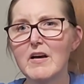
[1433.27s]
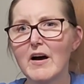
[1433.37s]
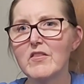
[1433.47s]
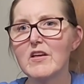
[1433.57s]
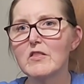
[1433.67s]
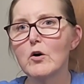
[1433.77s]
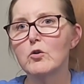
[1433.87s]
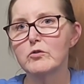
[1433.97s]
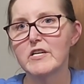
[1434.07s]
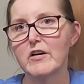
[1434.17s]
Yeah, I think the
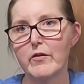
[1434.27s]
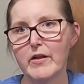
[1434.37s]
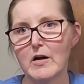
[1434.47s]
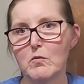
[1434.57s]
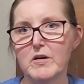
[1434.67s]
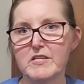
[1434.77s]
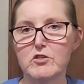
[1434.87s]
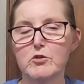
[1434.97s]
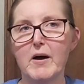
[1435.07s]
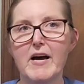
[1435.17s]
hotel that I went
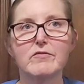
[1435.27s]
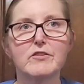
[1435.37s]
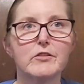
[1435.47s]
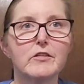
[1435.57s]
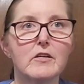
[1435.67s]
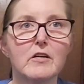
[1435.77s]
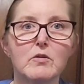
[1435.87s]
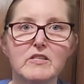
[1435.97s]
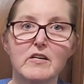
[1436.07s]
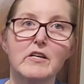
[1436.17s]
to after, it
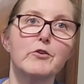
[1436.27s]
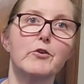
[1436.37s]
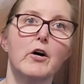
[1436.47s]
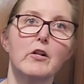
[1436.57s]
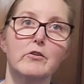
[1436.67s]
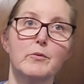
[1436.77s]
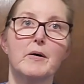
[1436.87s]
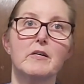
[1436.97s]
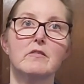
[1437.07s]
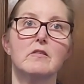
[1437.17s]
was a $100
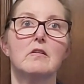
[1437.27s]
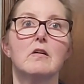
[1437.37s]
deposit.